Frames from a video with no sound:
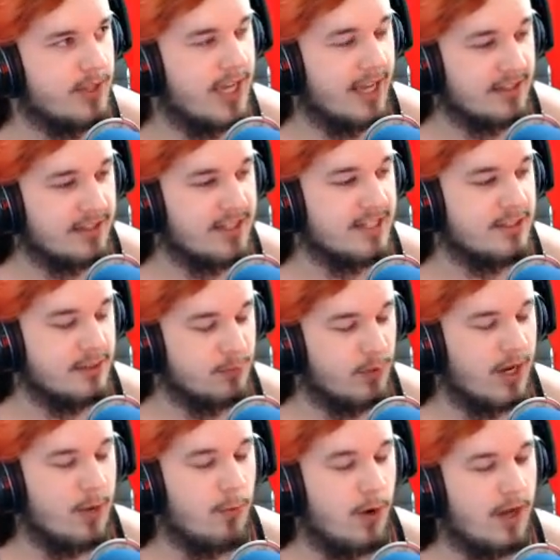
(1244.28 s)
Yes, that's
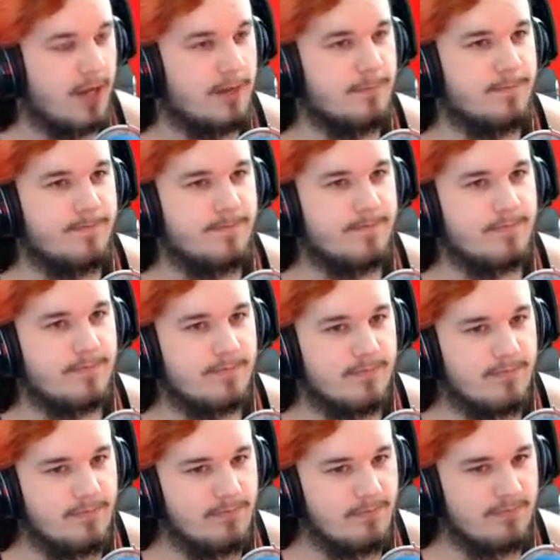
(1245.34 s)
what I wanted.
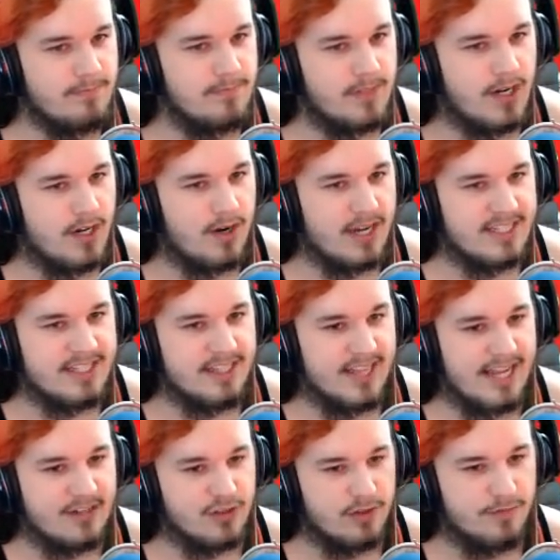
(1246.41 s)
Oh, I see
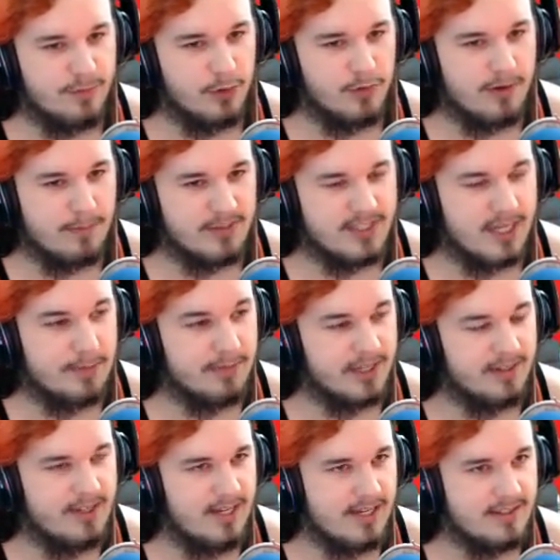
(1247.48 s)
lantern fuel right beside me.
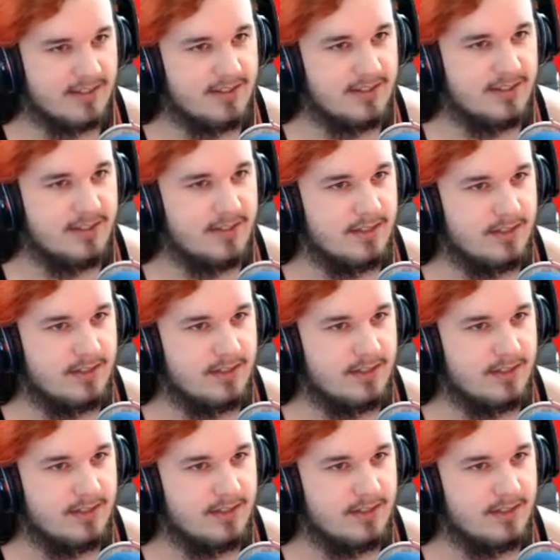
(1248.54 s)
Yes.